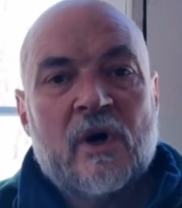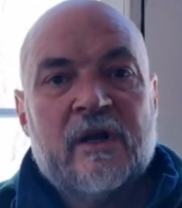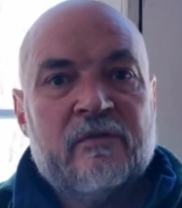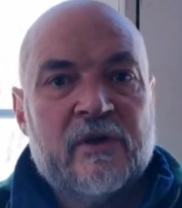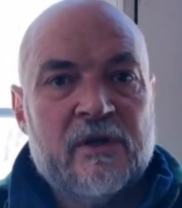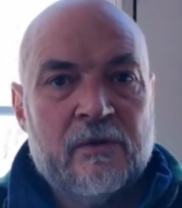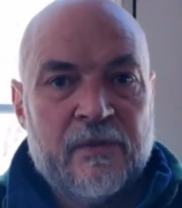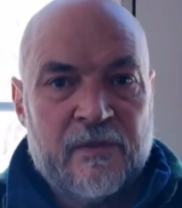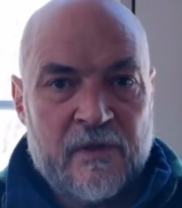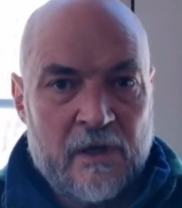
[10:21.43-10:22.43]
Whatever
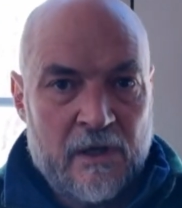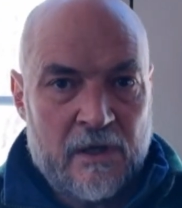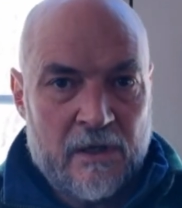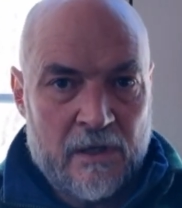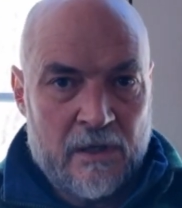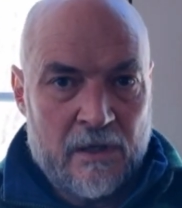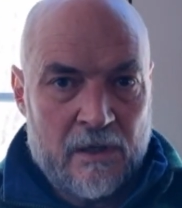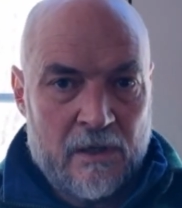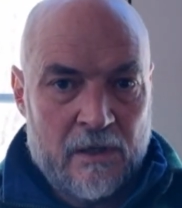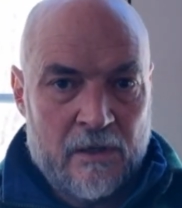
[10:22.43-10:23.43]
you think
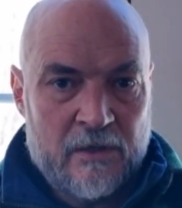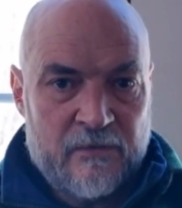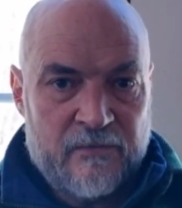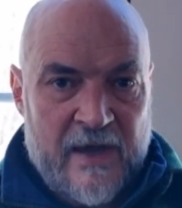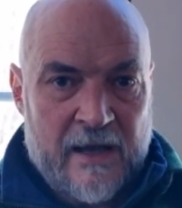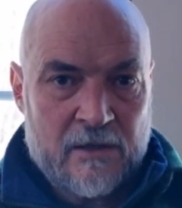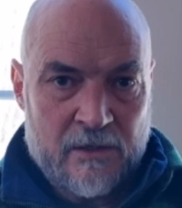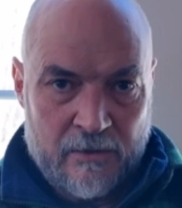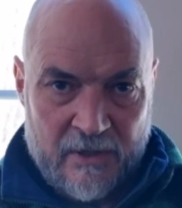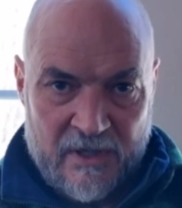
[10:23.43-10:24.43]
the
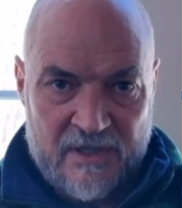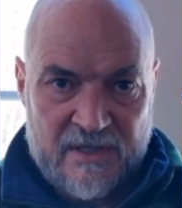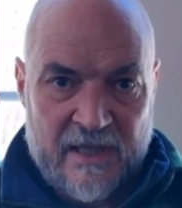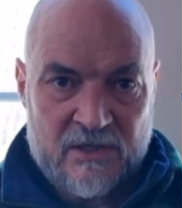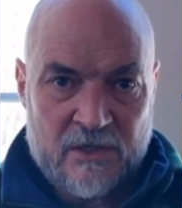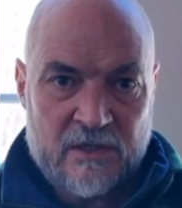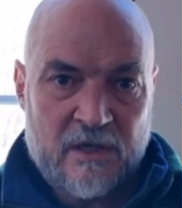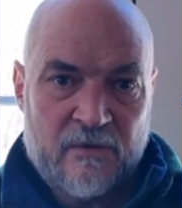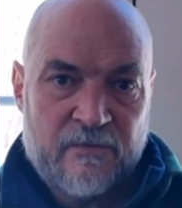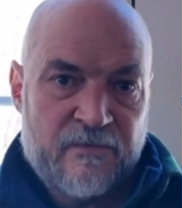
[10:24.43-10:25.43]
factor is that's going
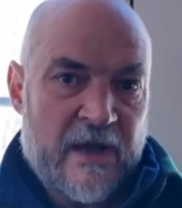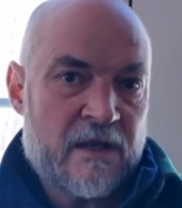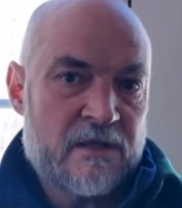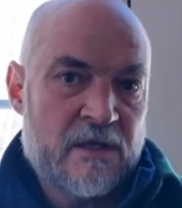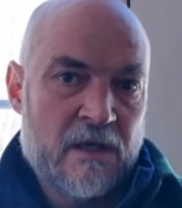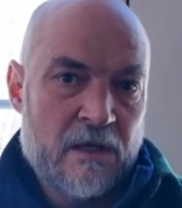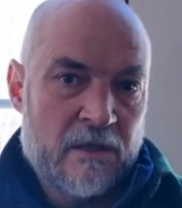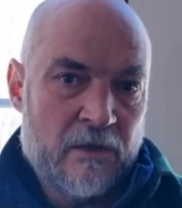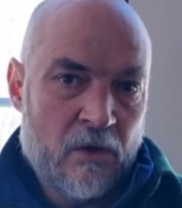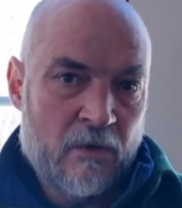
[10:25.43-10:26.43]
to affect
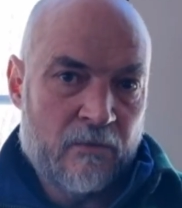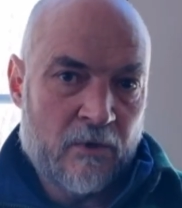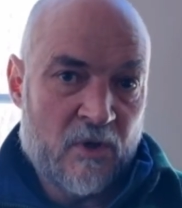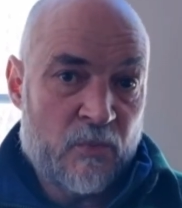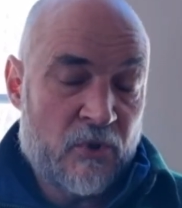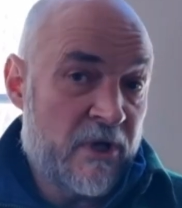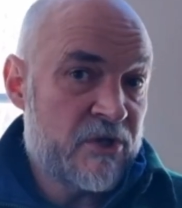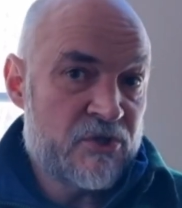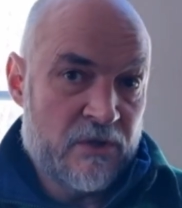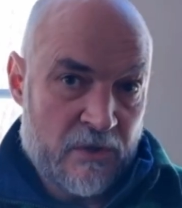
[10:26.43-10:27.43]
the overall
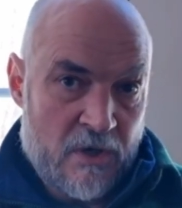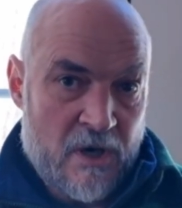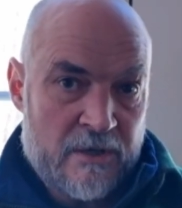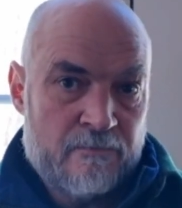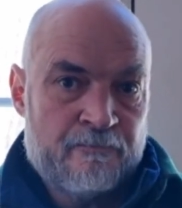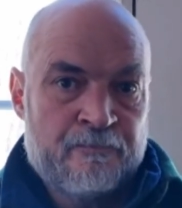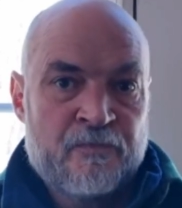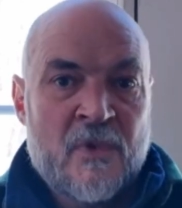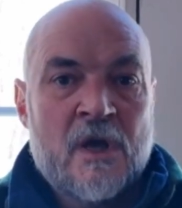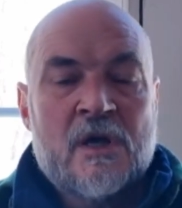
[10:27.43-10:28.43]
production of the garden.
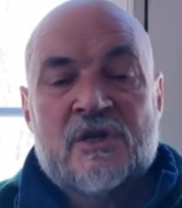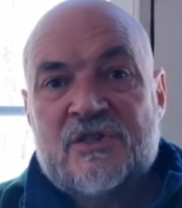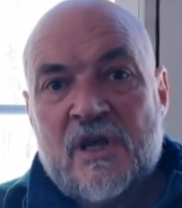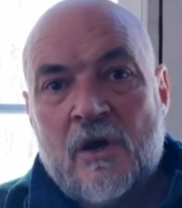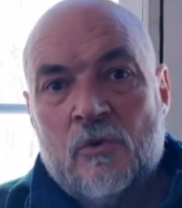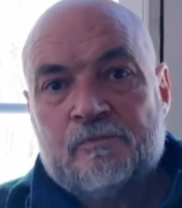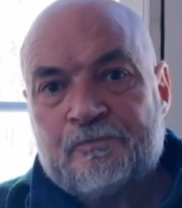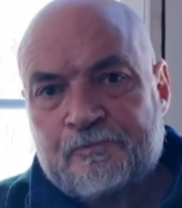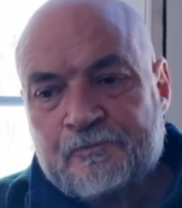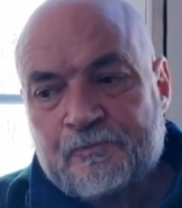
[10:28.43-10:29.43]
So